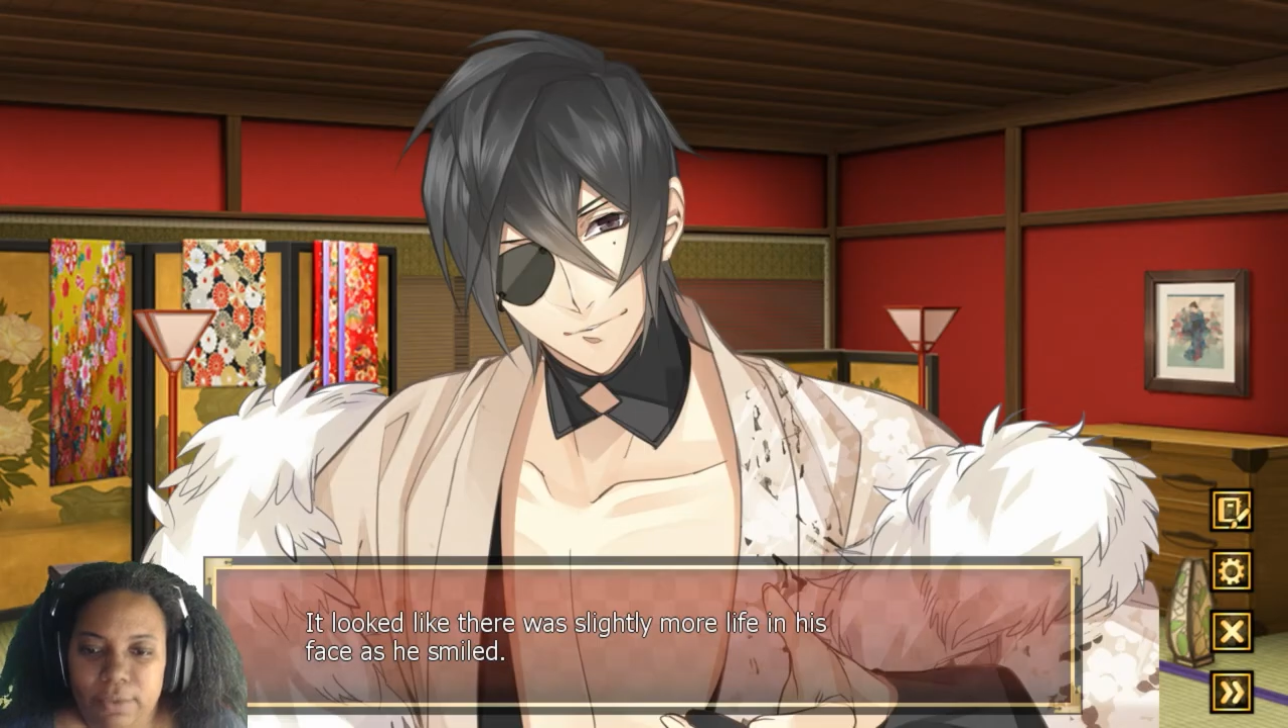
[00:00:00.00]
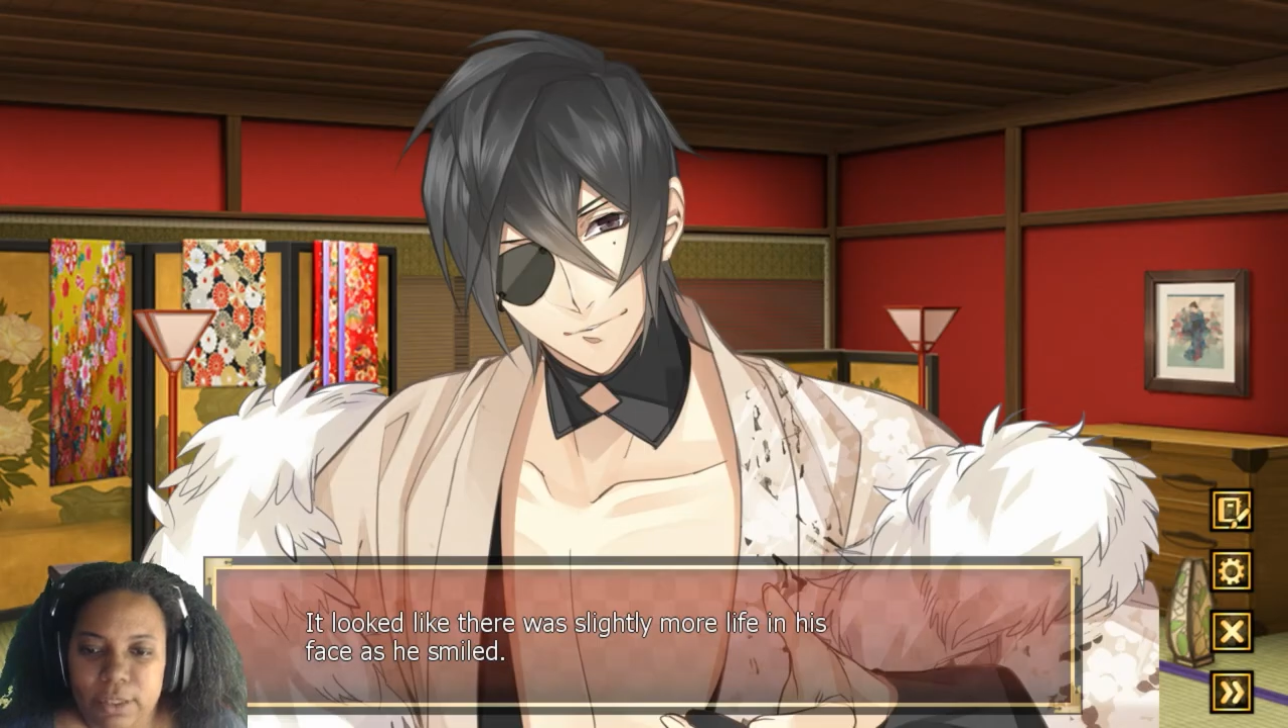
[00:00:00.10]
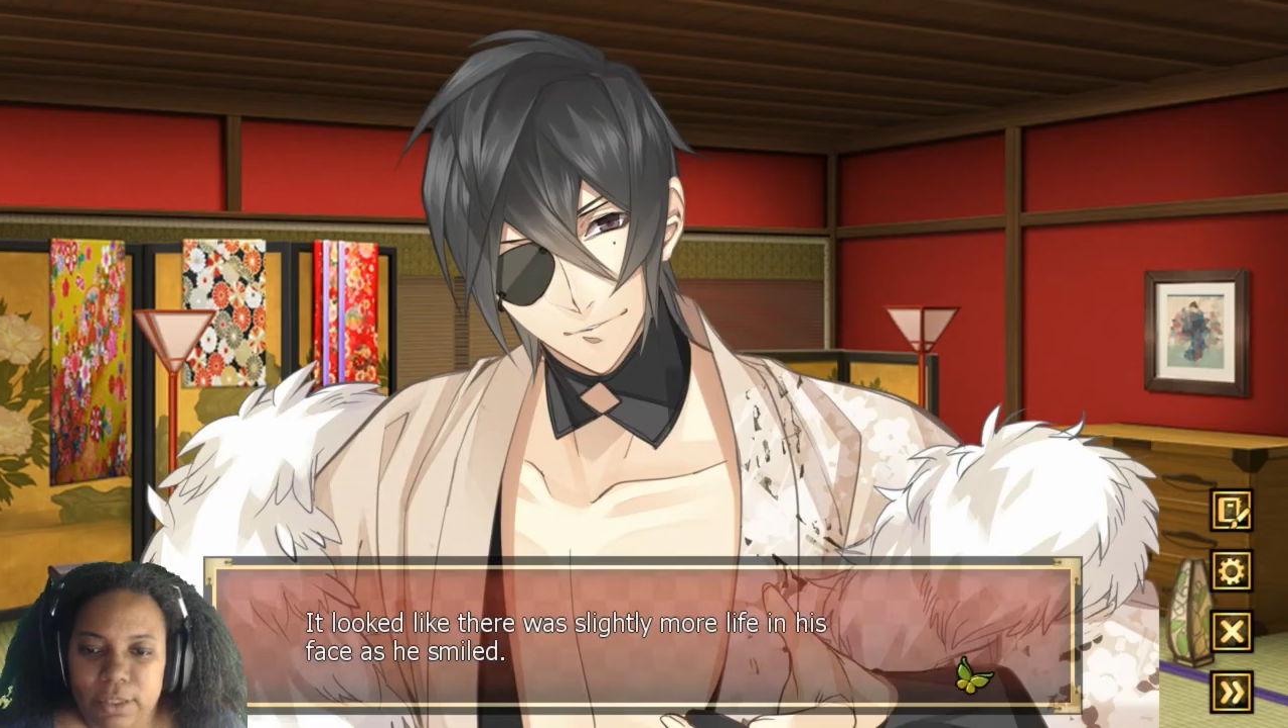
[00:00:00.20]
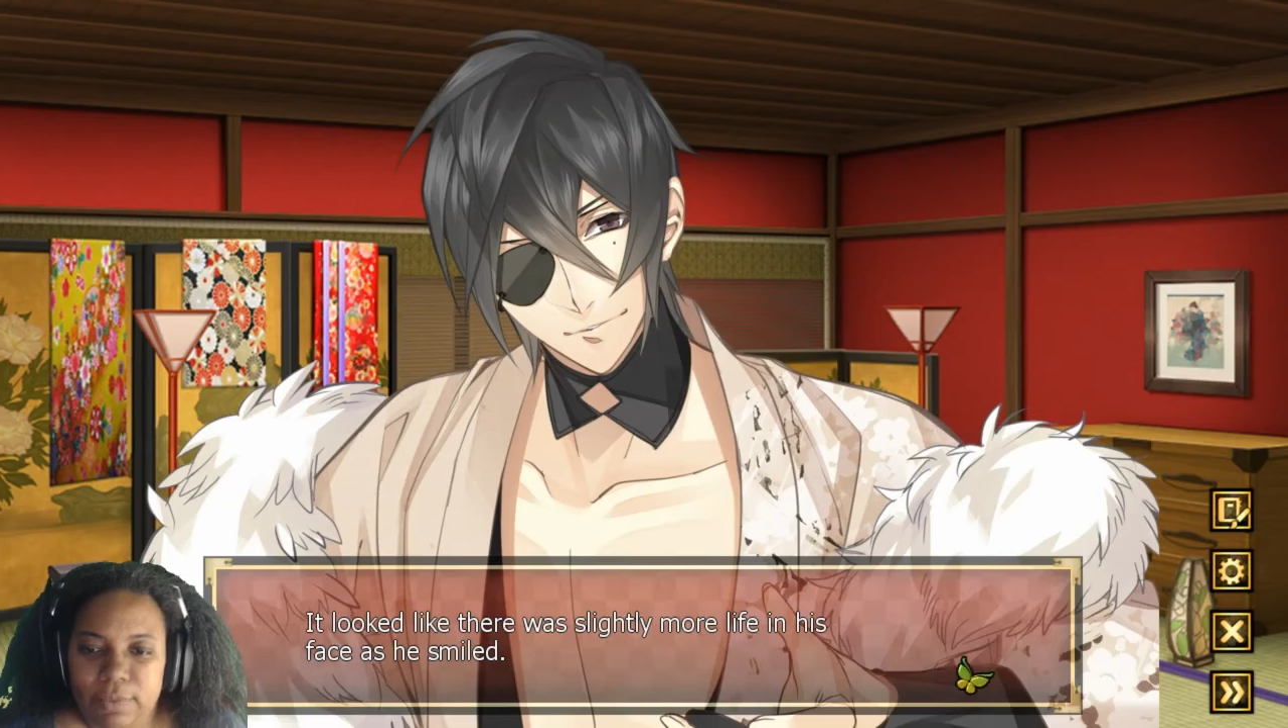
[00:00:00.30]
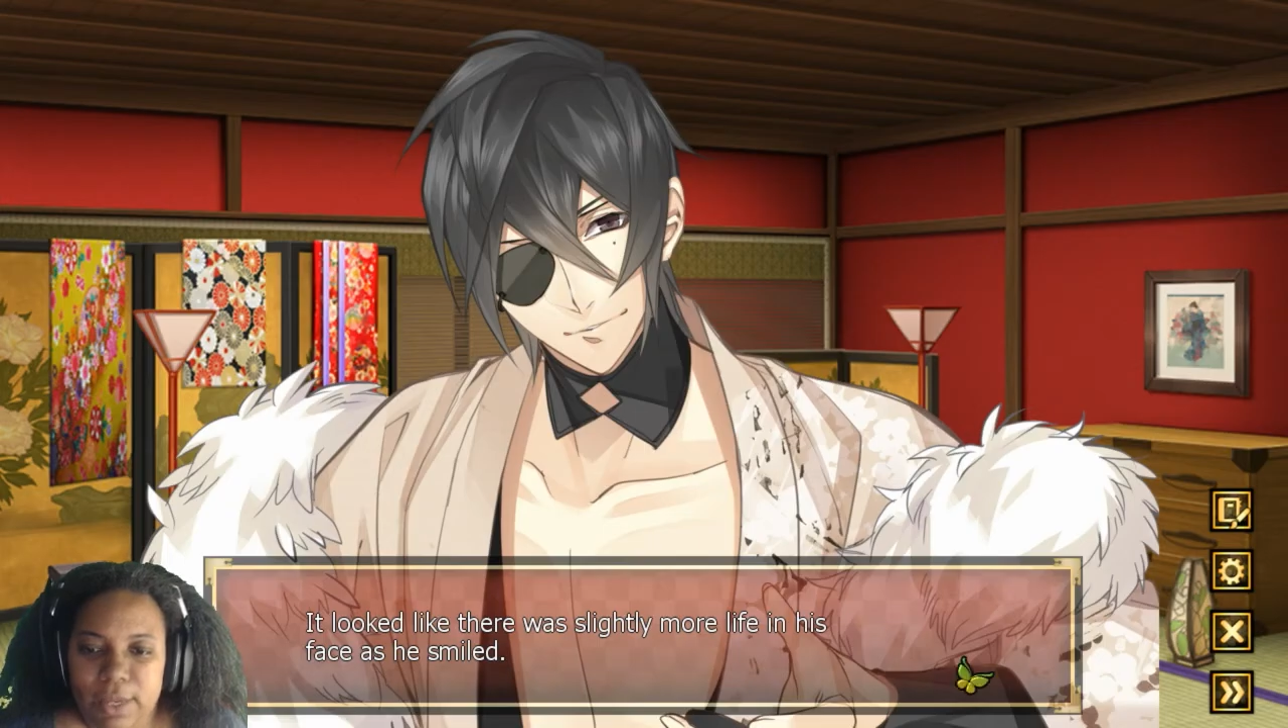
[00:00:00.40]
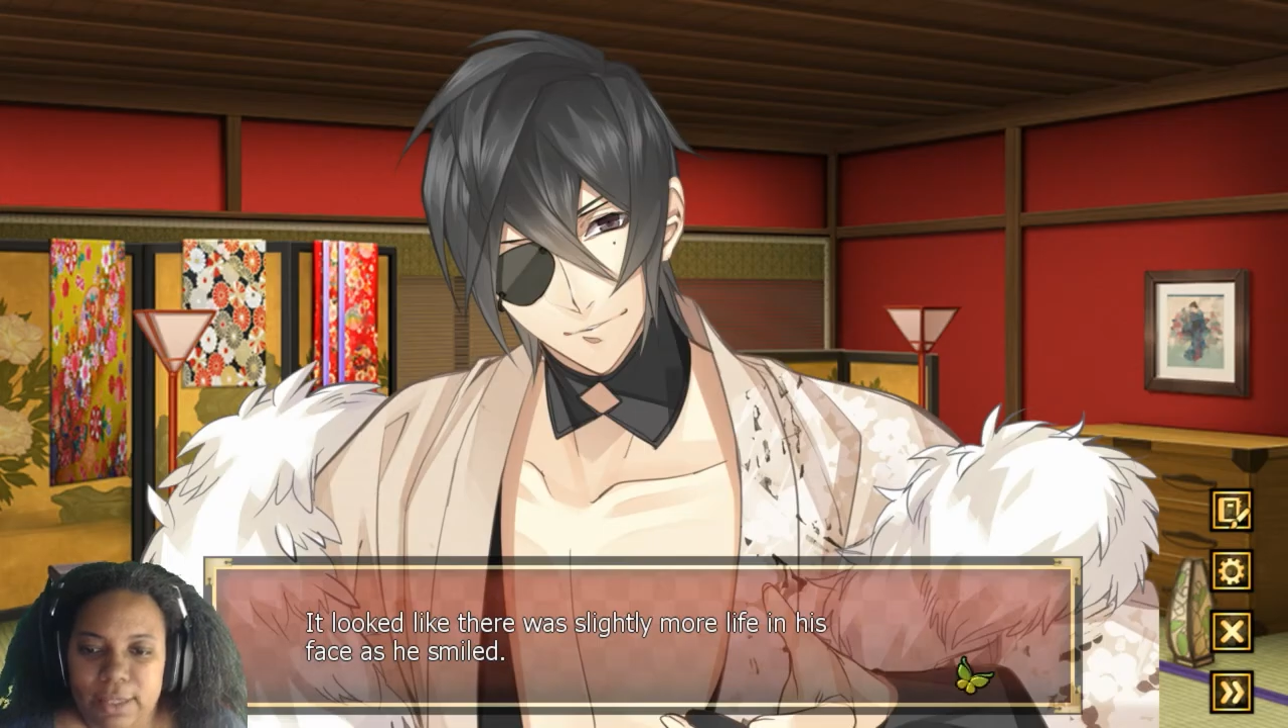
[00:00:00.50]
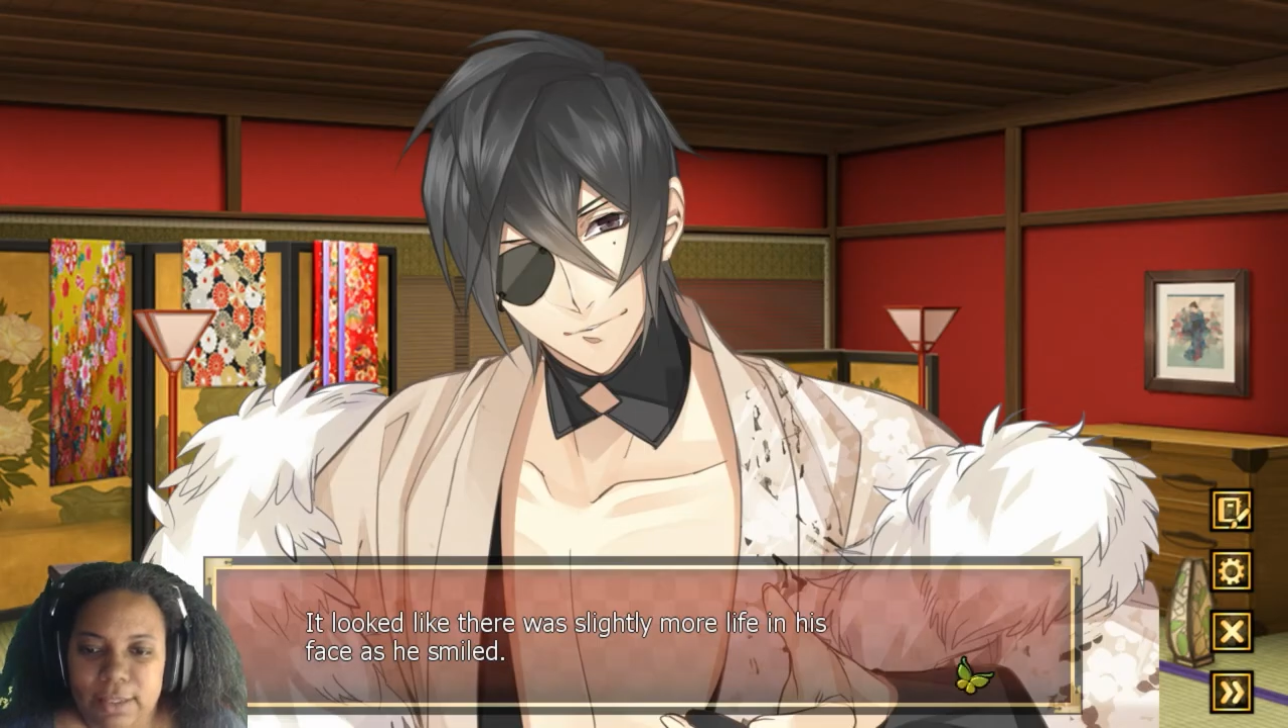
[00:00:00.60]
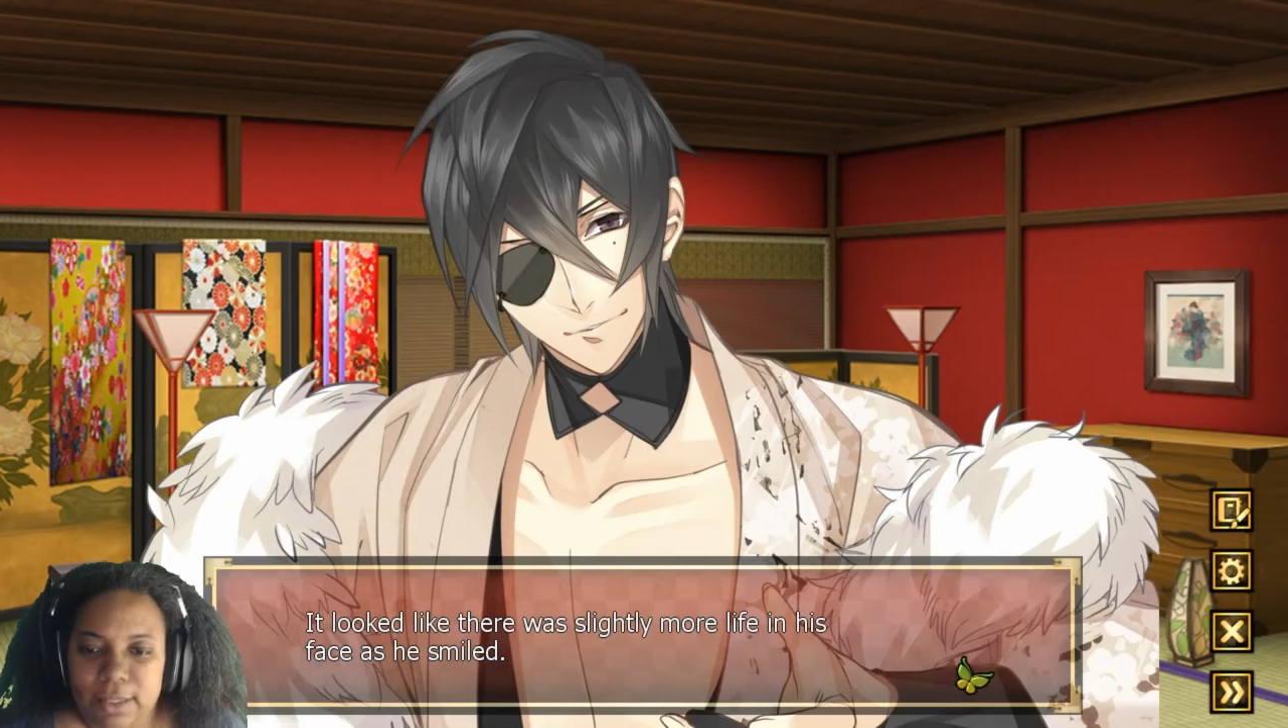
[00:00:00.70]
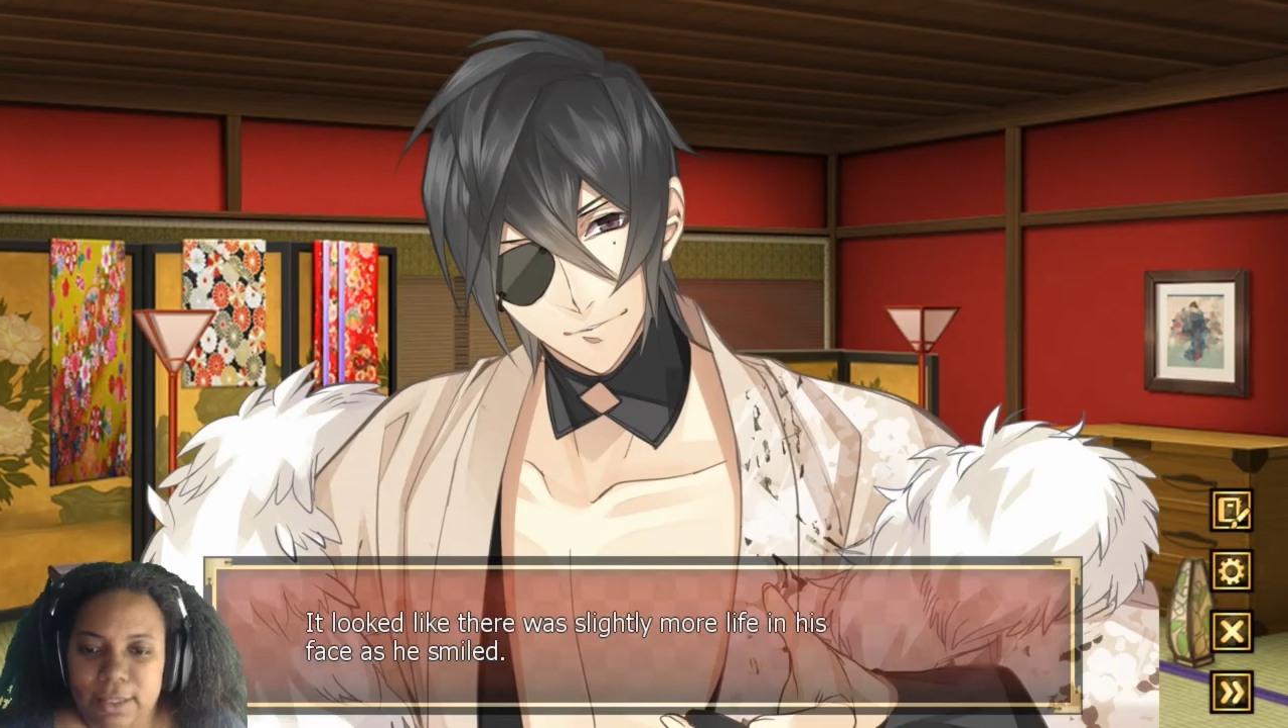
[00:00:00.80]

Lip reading: his face as